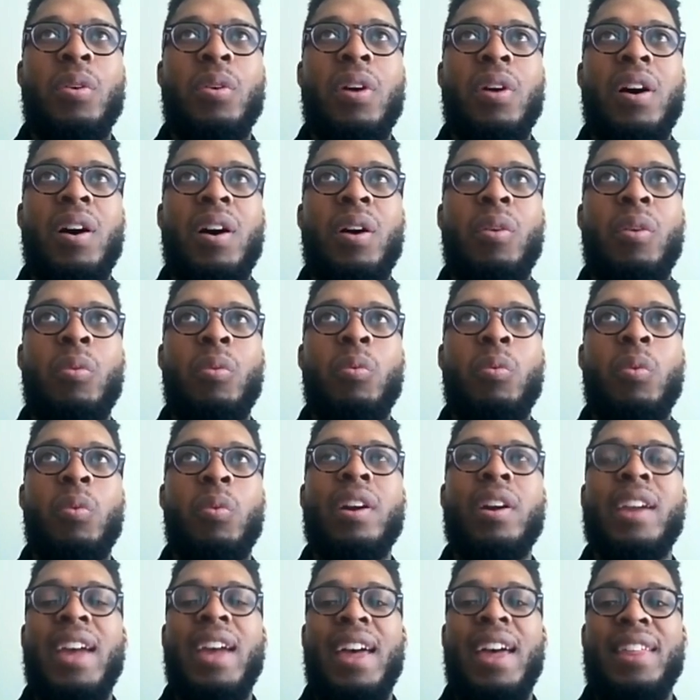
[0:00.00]

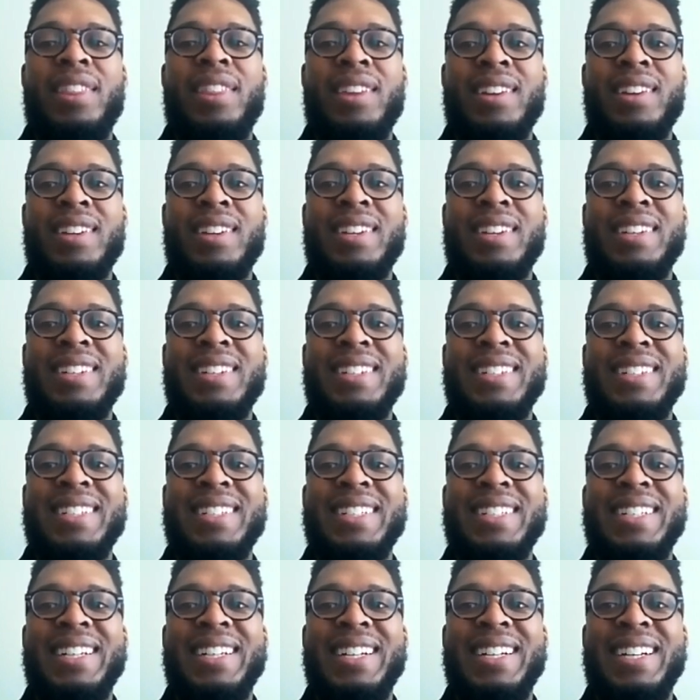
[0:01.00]
work ethic
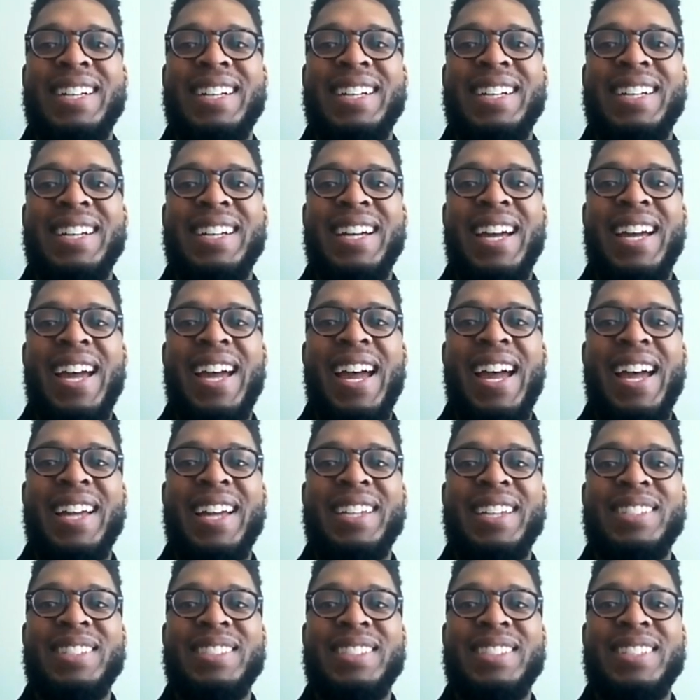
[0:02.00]

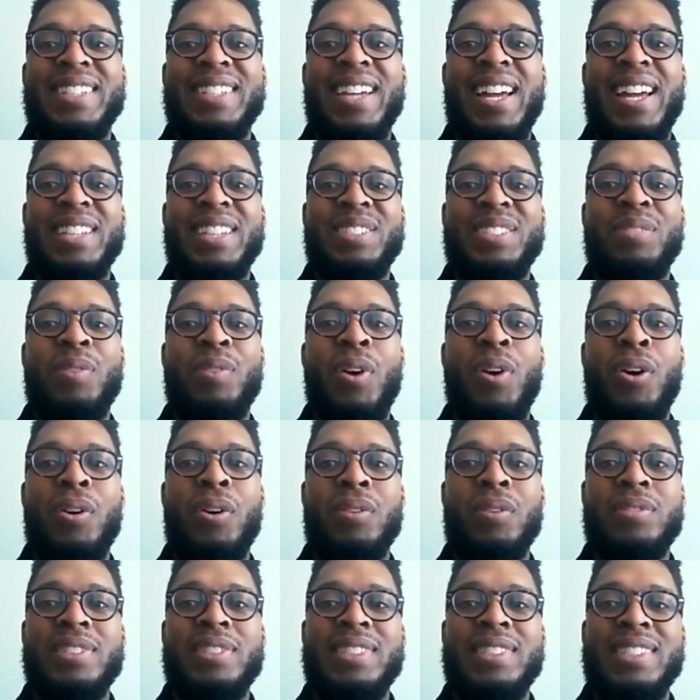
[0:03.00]
has
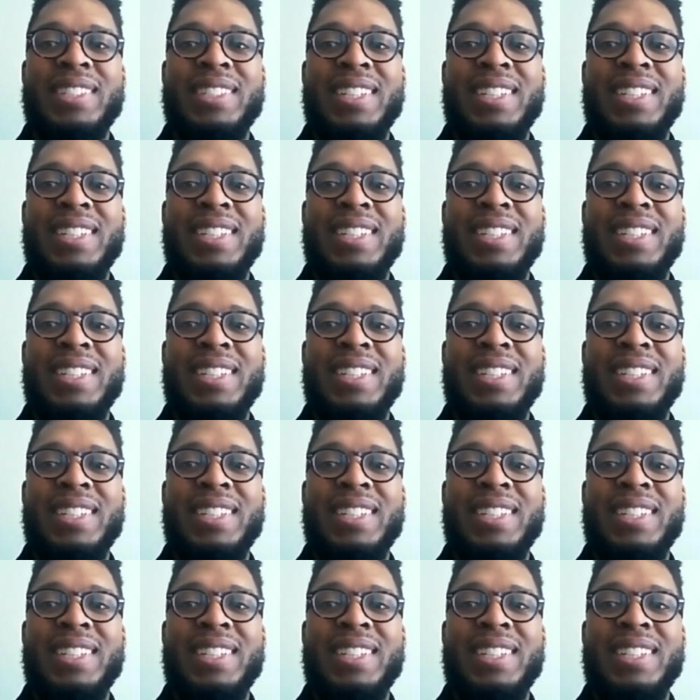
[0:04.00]
evolved.